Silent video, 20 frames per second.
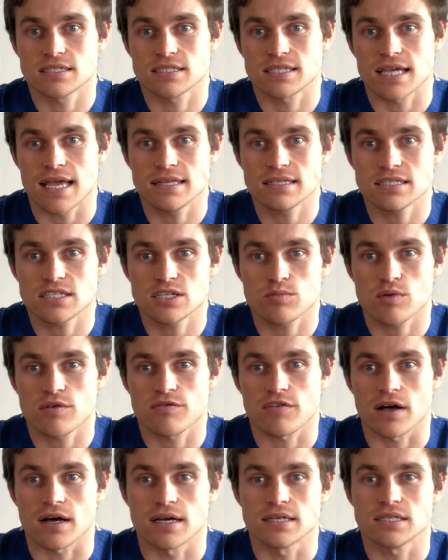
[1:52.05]
tends to
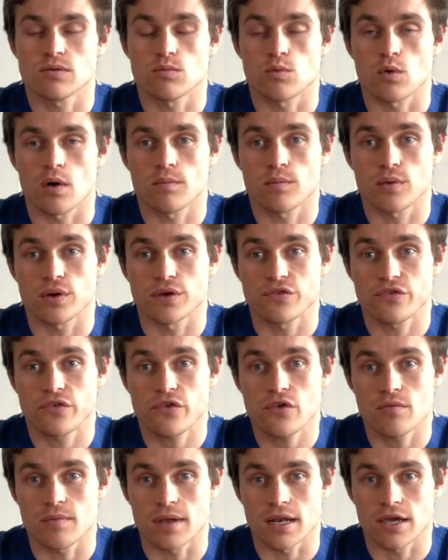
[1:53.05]
provide
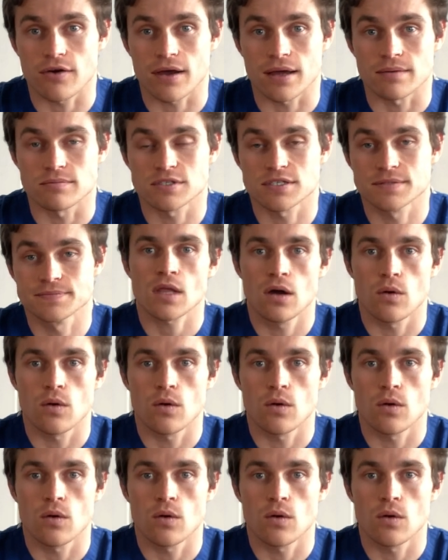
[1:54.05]
1.2 milligrams,